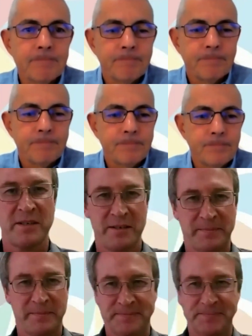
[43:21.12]
Well, thank you very
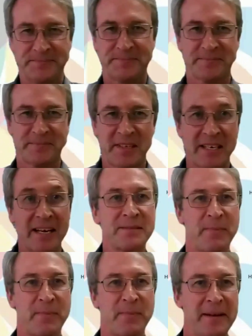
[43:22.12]
much.
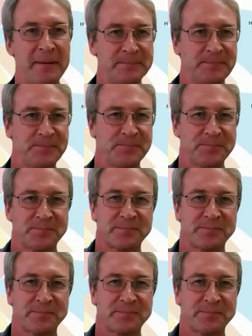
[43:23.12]
Cheers. Bye.